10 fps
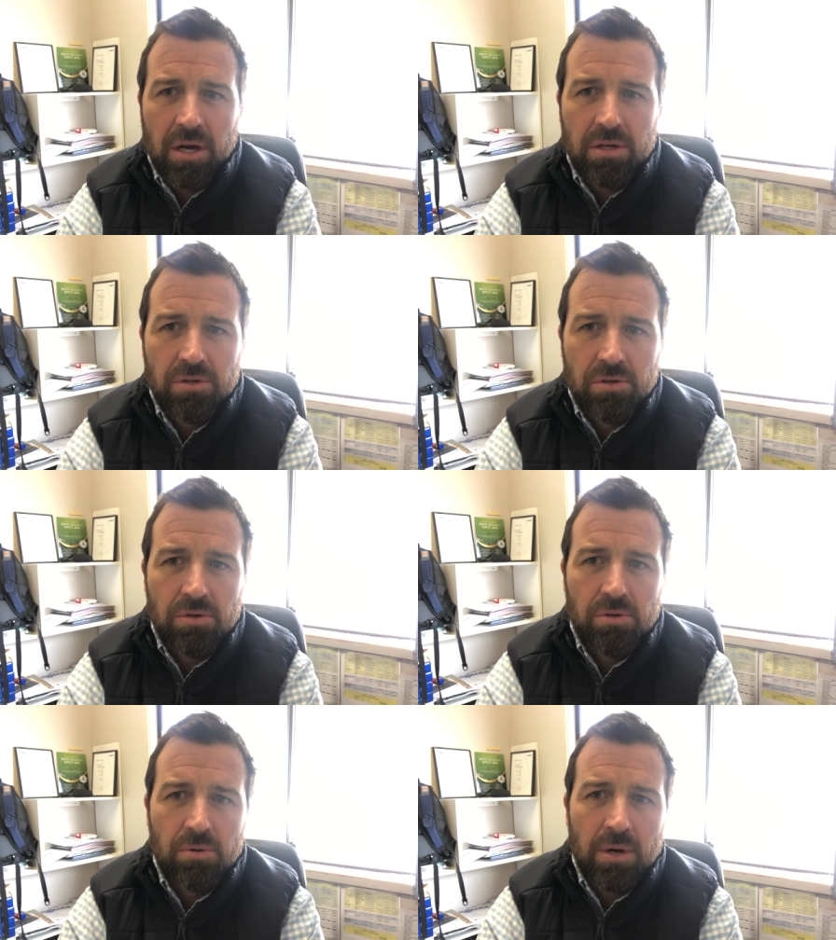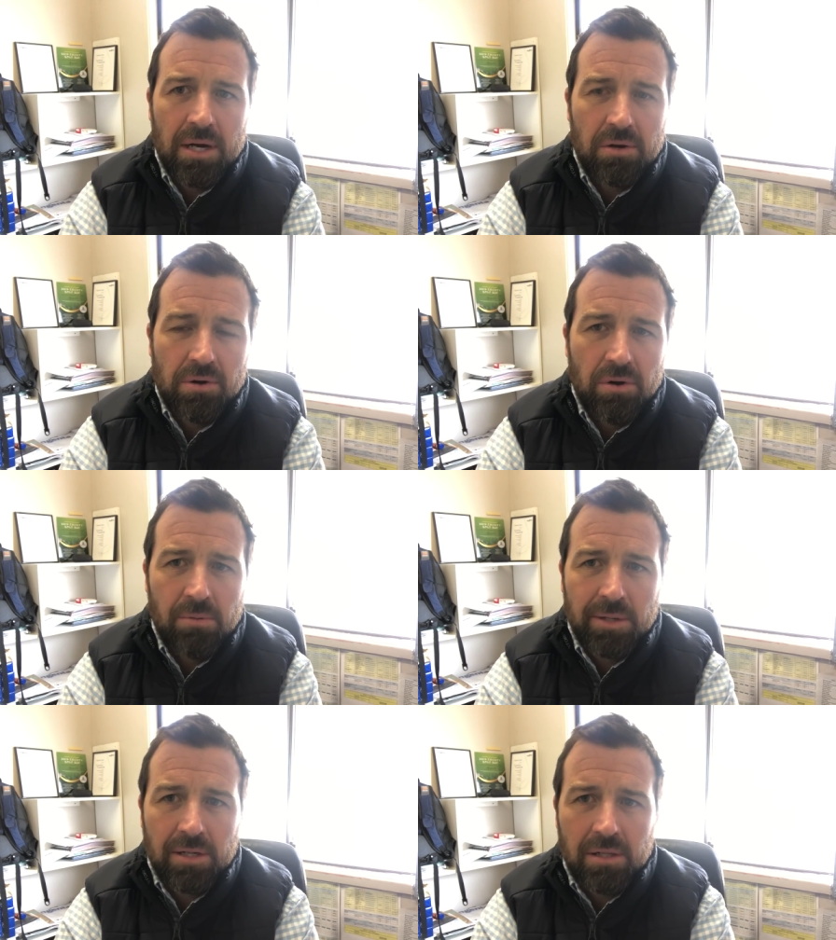they do
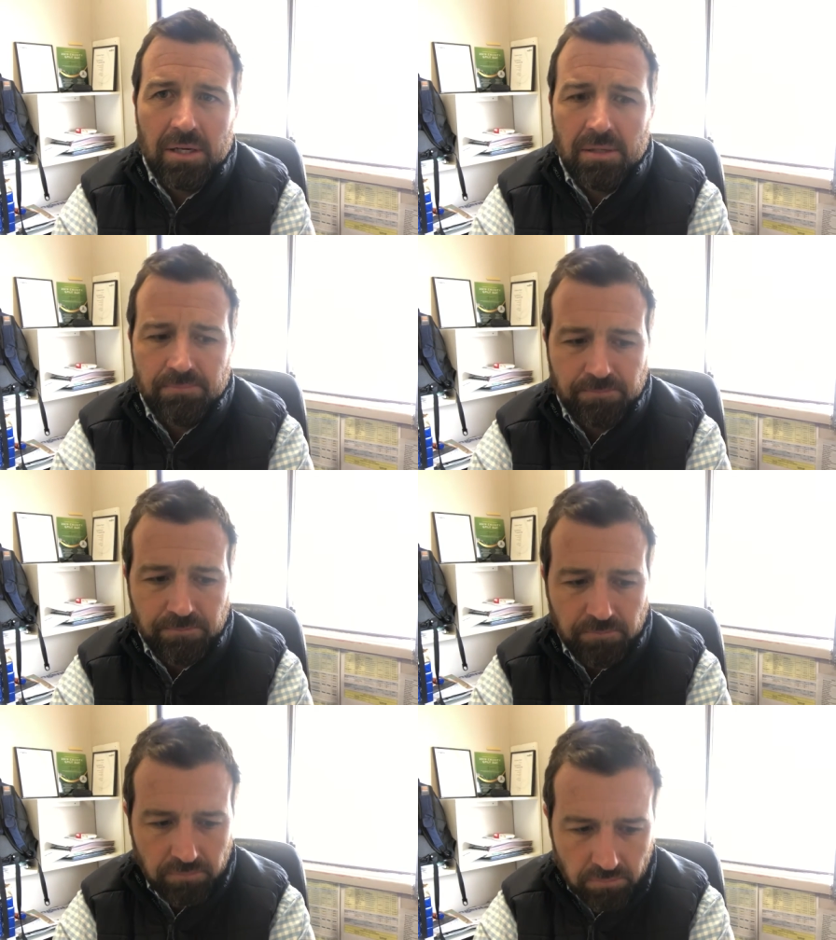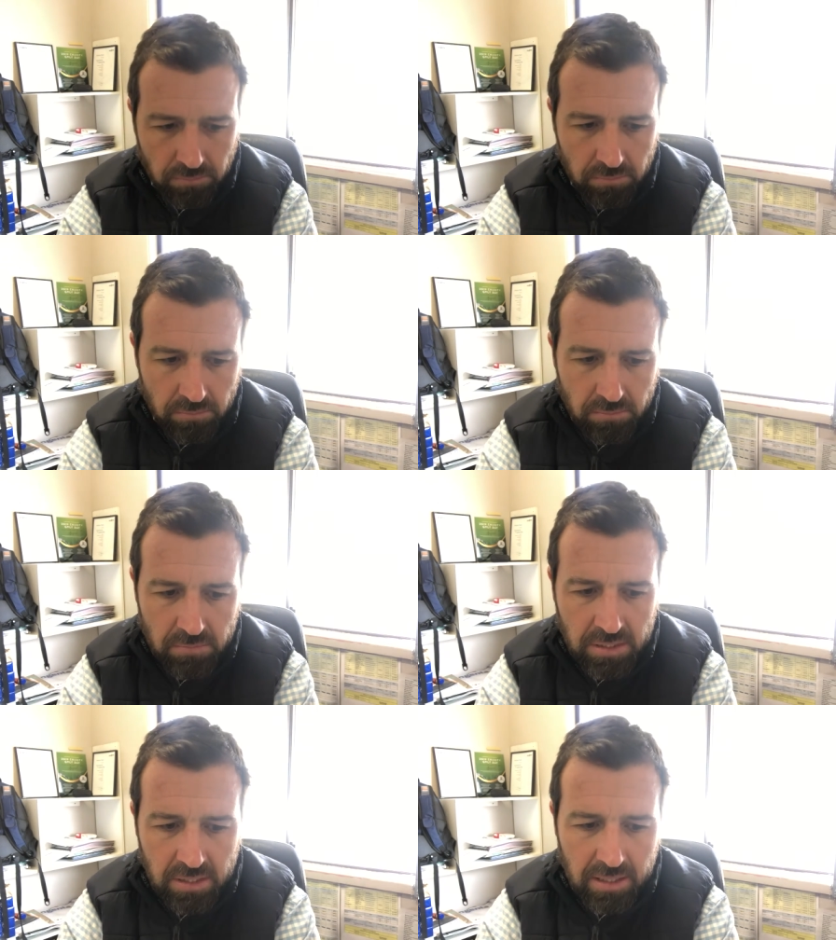agronomically,
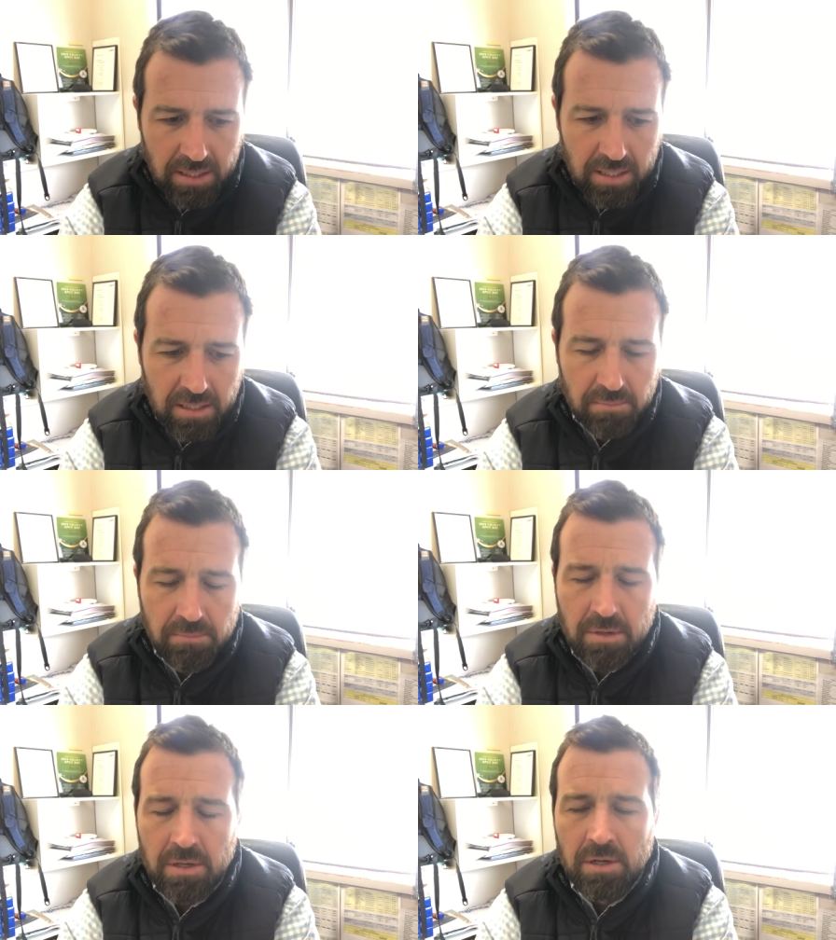um,